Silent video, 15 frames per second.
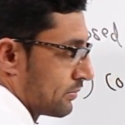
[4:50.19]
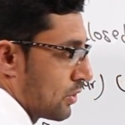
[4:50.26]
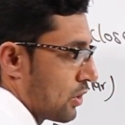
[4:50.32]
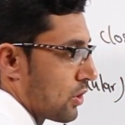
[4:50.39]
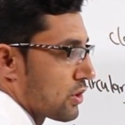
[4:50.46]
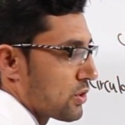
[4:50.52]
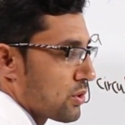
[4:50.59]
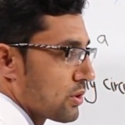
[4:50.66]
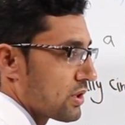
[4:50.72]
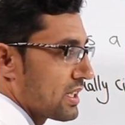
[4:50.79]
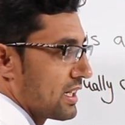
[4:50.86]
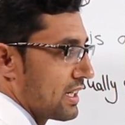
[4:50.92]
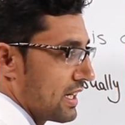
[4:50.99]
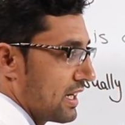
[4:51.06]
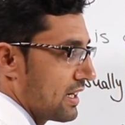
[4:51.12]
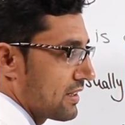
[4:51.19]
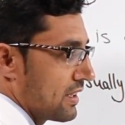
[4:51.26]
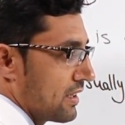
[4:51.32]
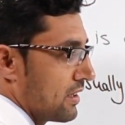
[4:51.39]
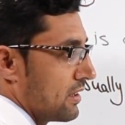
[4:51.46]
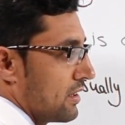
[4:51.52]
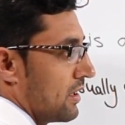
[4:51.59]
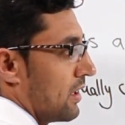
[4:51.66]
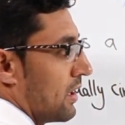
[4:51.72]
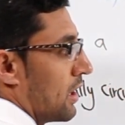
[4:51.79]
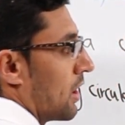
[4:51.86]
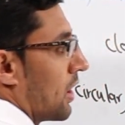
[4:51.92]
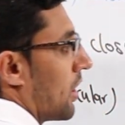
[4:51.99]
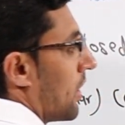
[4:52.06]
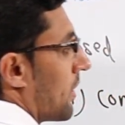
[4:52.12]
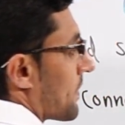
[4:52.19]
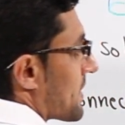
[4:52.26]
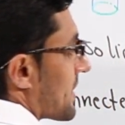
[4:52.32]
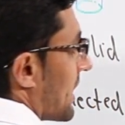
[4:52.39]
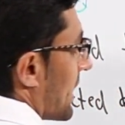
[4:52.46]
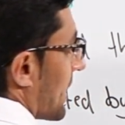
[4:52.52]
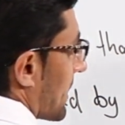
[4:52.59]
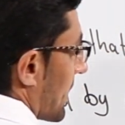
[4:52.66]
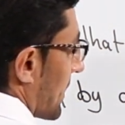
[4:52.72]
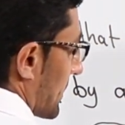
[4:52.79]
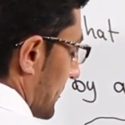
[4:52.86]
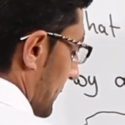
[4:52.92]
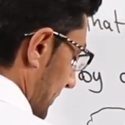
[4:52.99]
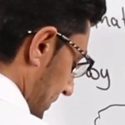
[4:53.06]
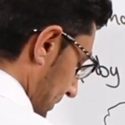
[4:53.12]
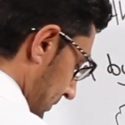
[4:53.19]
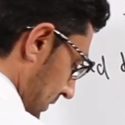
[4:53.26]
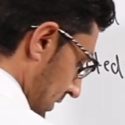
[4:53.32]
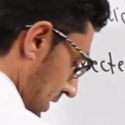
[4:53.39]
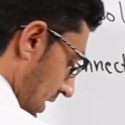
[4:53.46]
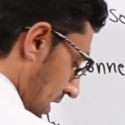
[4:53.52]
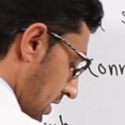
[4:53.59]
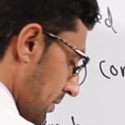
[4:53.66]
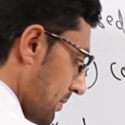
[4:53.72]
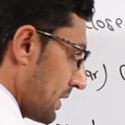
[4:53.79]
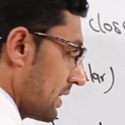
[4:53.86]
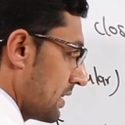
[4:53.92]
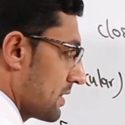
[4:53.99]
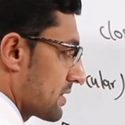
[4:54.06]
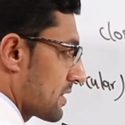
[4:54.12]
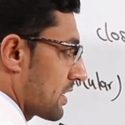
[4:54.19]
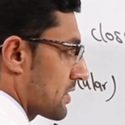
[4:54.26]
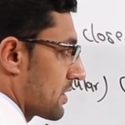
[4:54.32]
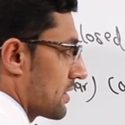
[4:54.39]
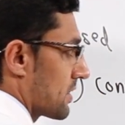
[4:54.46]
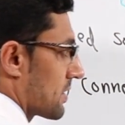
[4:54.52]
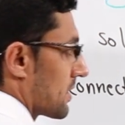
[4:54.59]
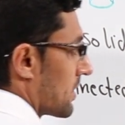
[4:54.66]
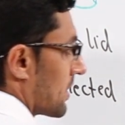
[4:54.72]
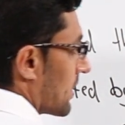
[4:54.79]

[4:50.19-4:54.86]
or total area of cylinder. How many sections?